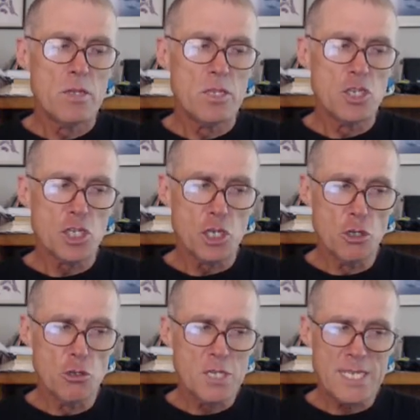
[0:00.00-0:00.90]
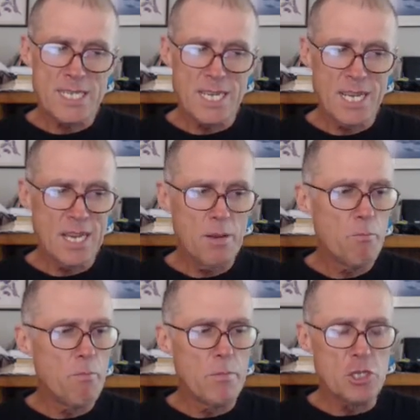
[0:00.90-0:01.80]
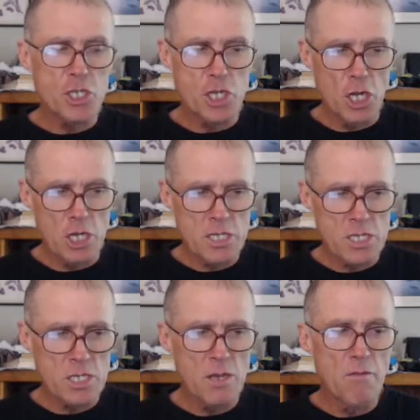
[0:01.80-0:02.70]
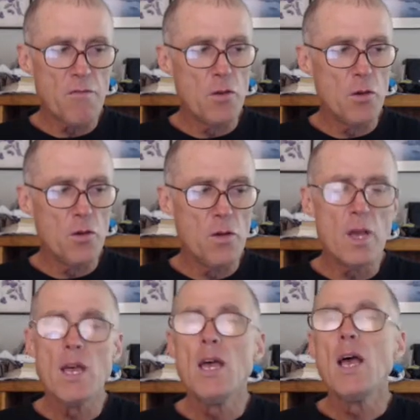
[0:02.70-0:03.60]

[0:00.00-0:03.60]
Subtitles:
shoes are seen, shirts, food,